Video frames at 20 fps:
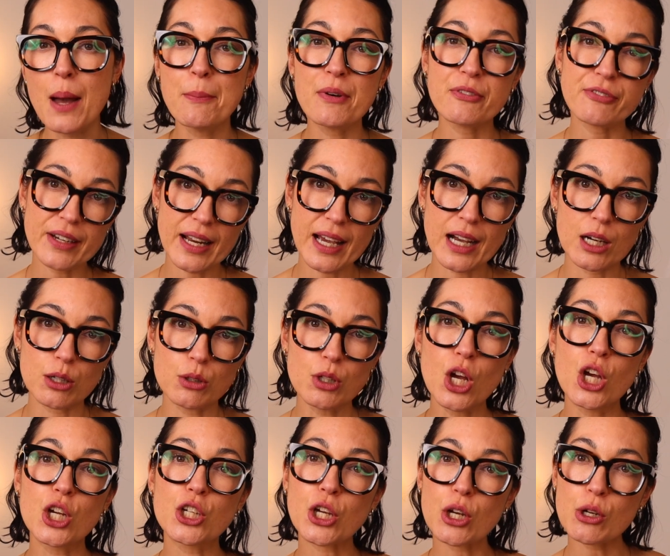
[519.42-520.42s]
But for now,
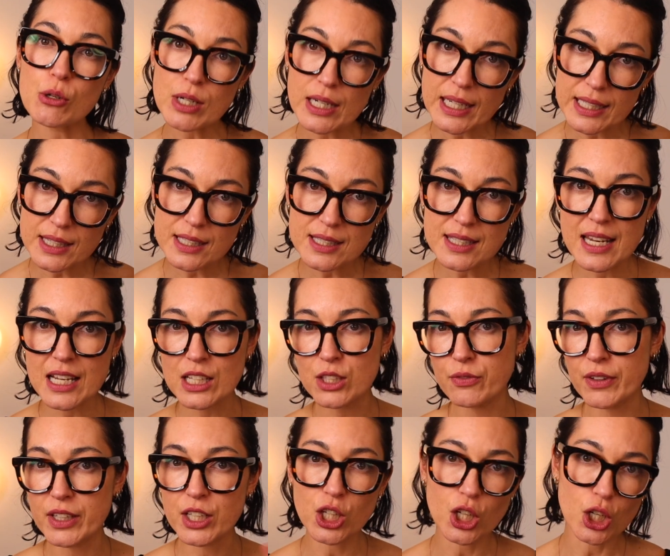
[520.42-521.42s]
go and click this next
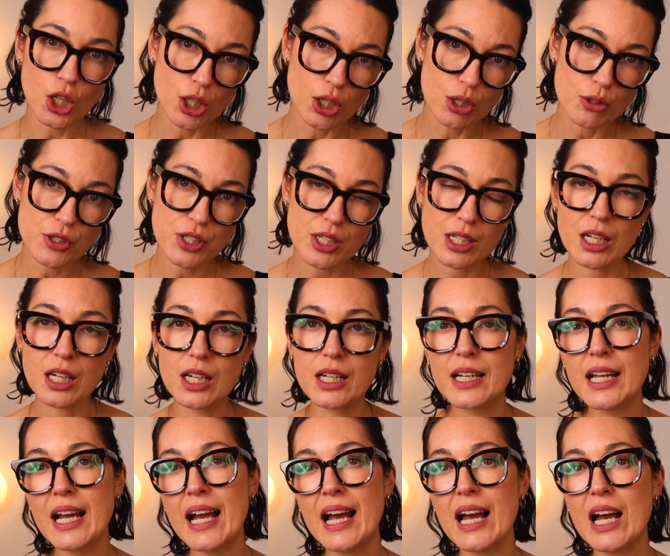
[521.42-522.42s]
video to learn
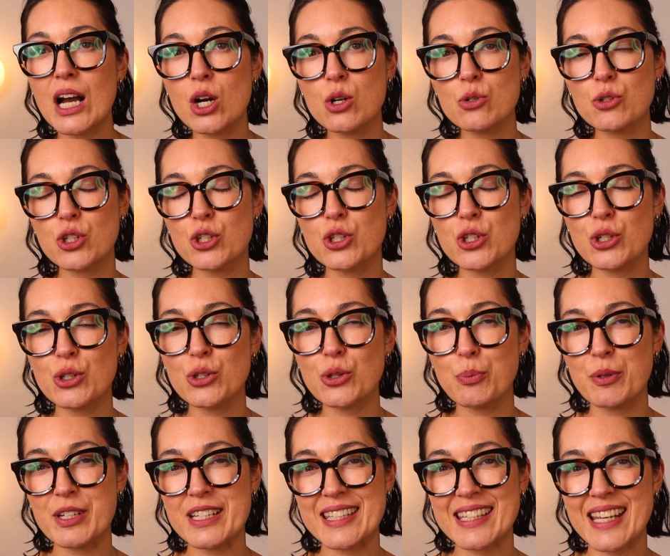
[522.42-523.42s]
how to do the
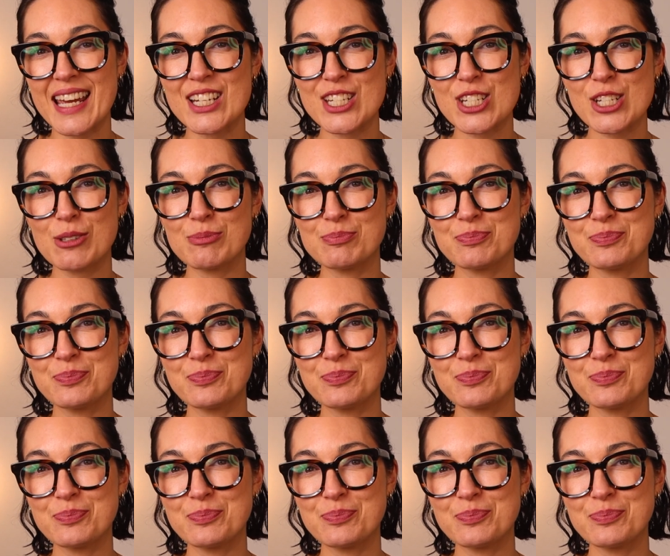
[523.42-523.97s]
pre-sketch.